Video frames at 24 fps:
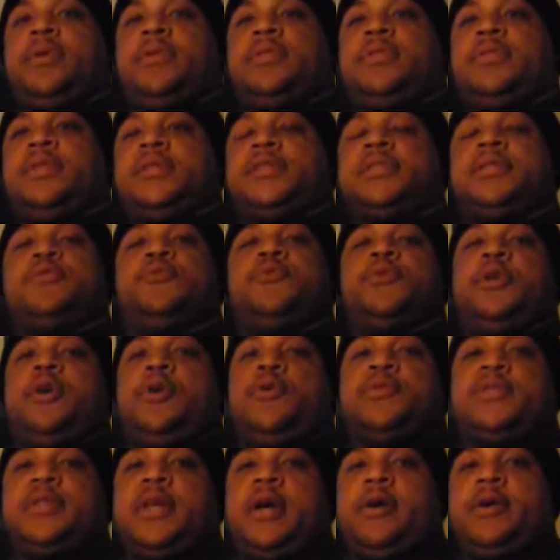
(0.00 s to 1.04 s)
these
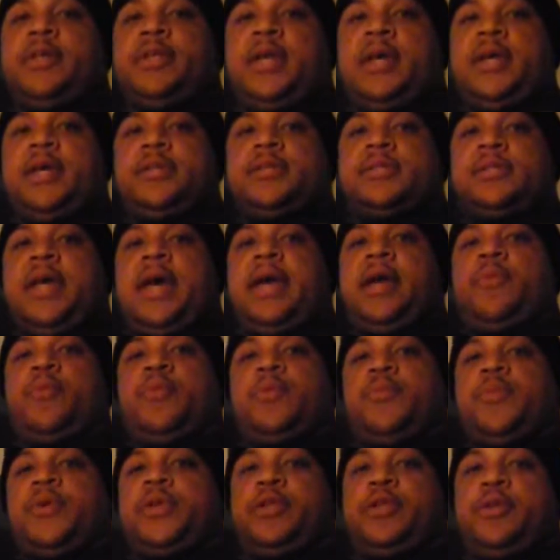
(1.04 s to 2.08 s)
studios nowadays, like
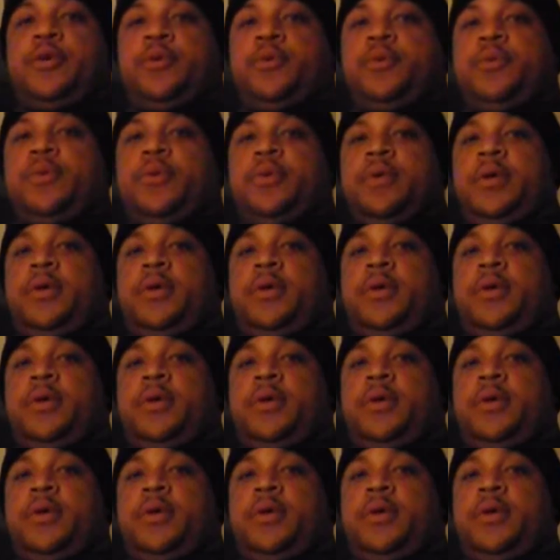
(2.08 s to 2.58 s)
what we do,